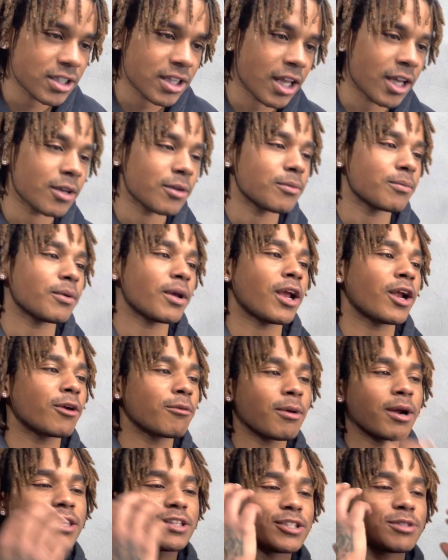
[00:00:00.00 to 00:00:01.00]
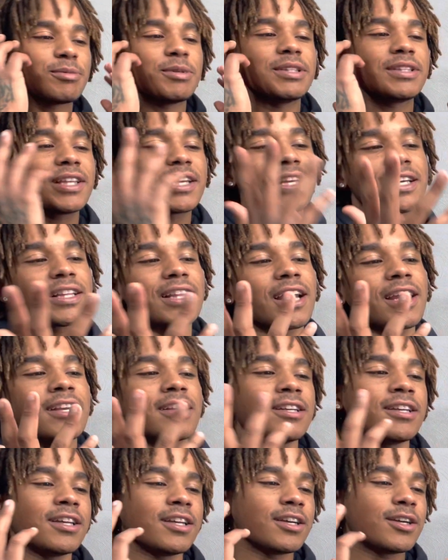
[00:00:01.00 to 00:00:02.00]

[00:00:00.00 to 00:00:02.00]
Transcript: Like, everybody just be thinking like,